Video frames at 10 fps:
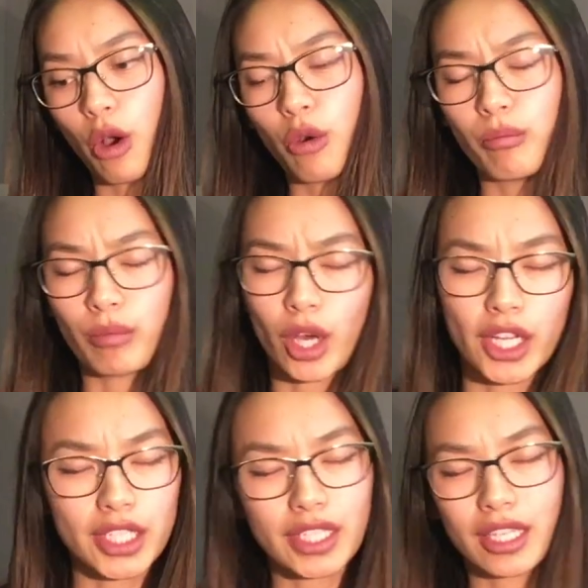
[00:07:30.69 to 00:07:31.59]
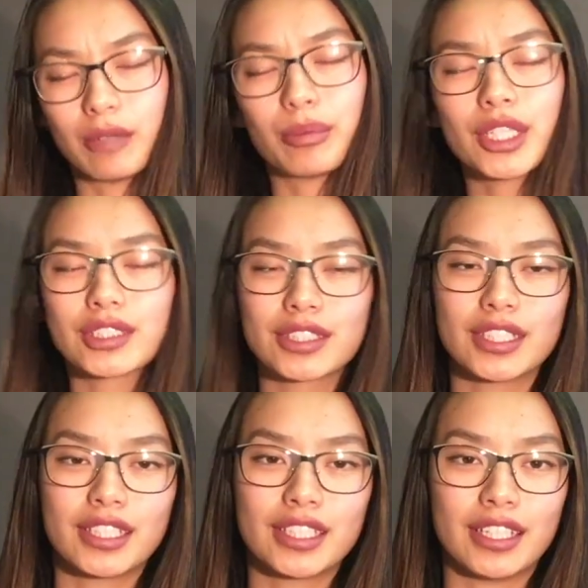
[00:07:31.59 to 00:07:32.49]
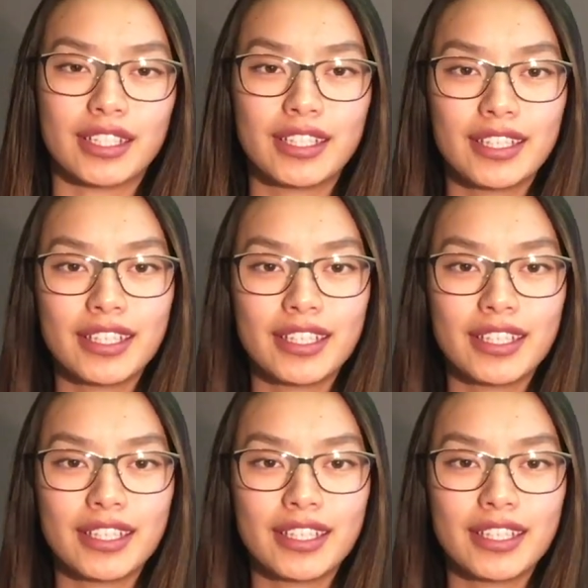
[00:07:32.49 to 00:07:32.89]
homebody kind of person, and